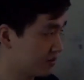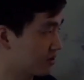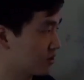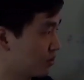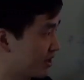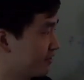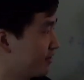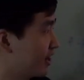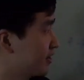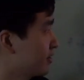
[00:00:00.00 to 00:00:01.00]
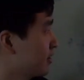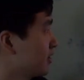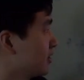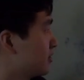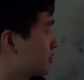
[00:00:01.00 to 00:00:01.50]
also working fine.
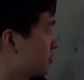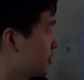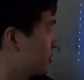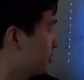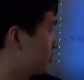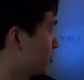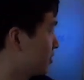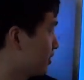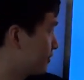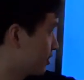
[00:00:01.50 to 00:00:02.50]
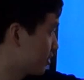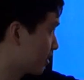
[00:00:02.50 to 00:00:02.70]
So this is two different